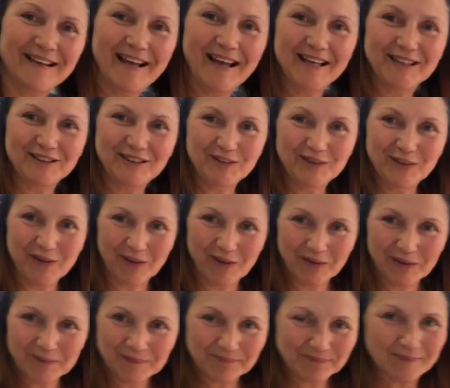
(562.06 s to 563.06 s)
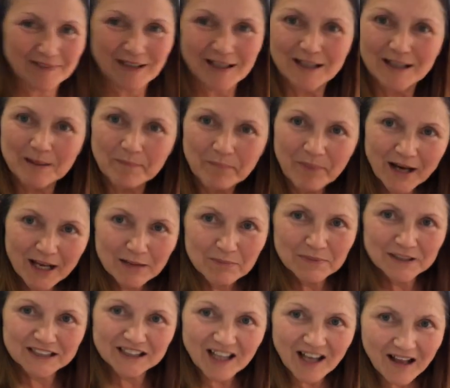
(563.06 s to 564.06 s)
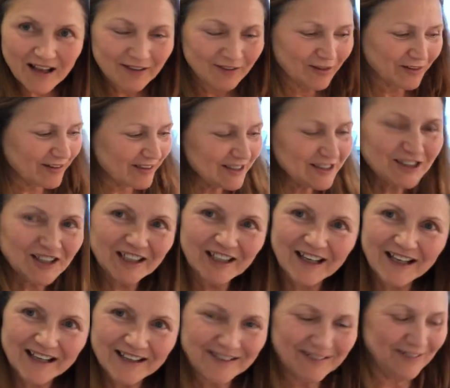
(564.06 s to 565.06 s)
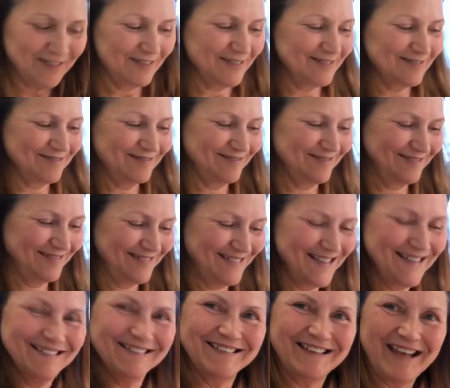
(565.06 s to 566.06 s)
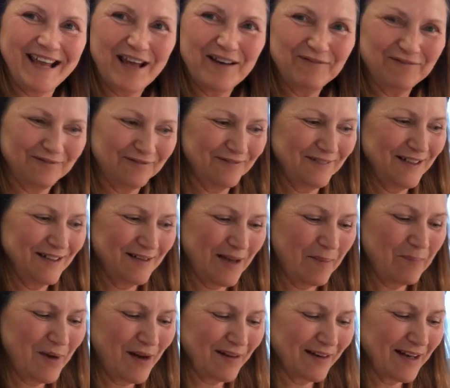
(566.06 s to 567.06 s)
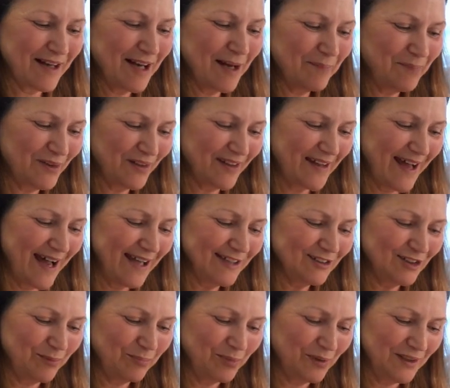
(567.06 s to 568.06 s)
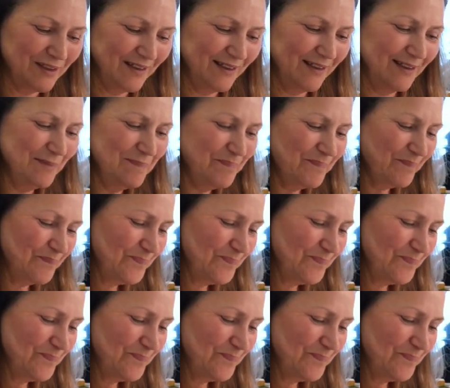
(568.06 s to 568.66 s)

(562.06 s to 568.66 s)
as you know, Parmigiano Reggiano. About a cup of that, you put it in.